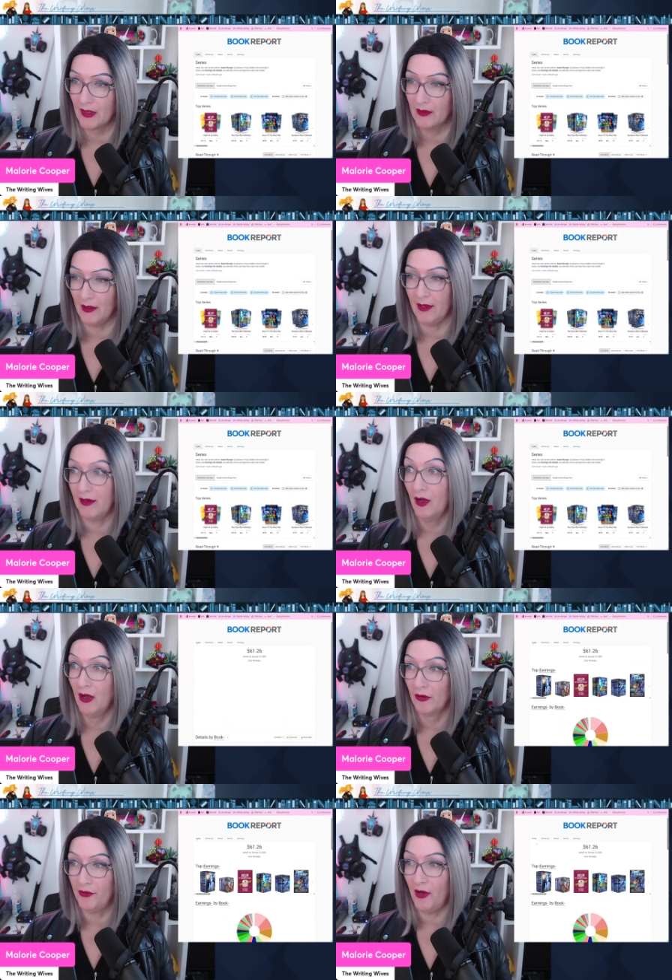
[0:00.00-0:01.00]
like
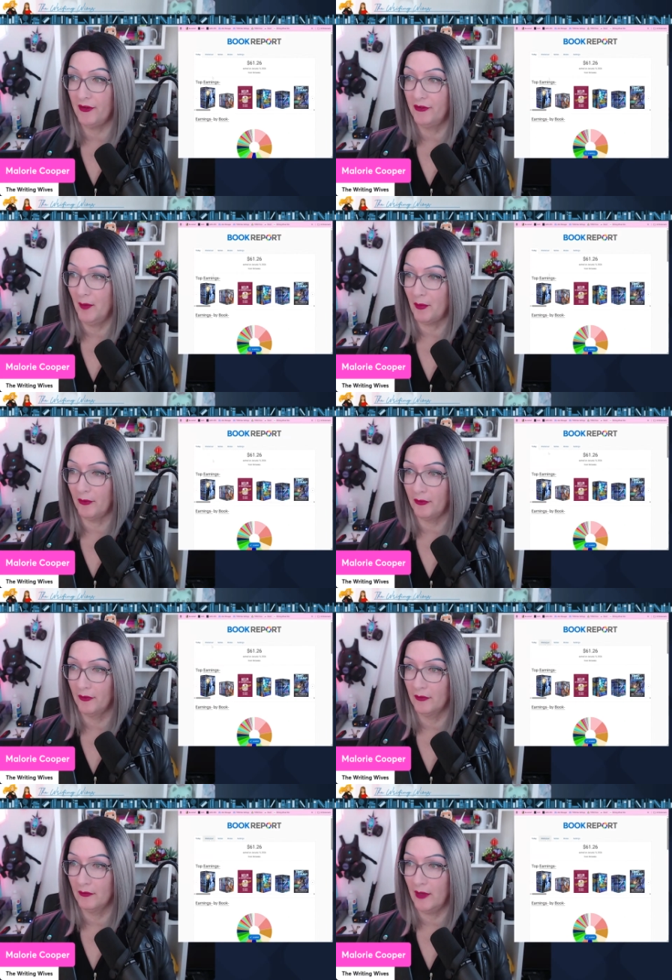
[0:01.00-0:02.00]
saw these numbers.
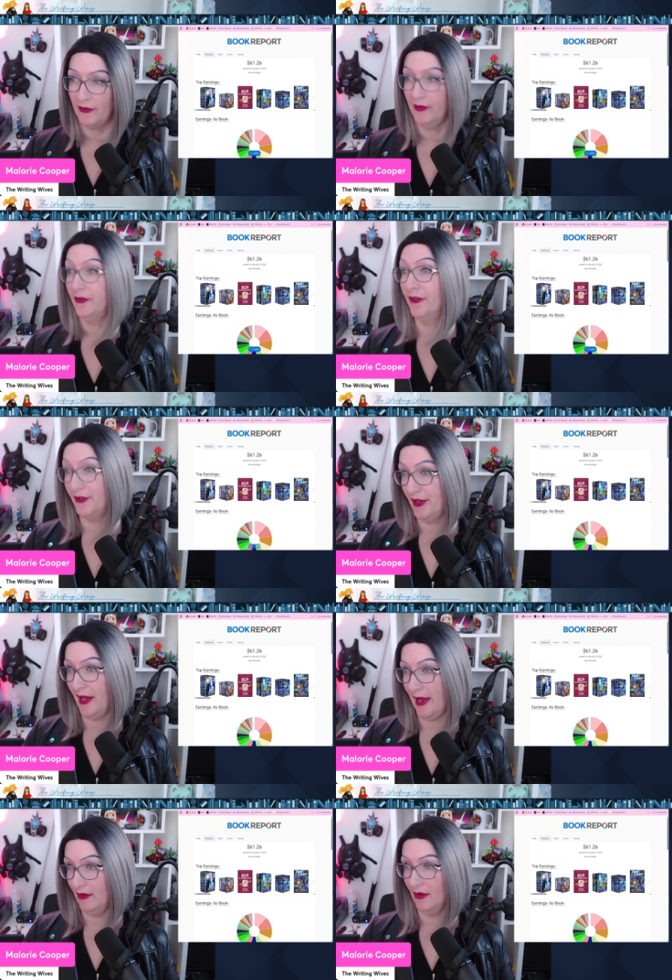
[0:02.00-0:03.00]
Actually, this is the today.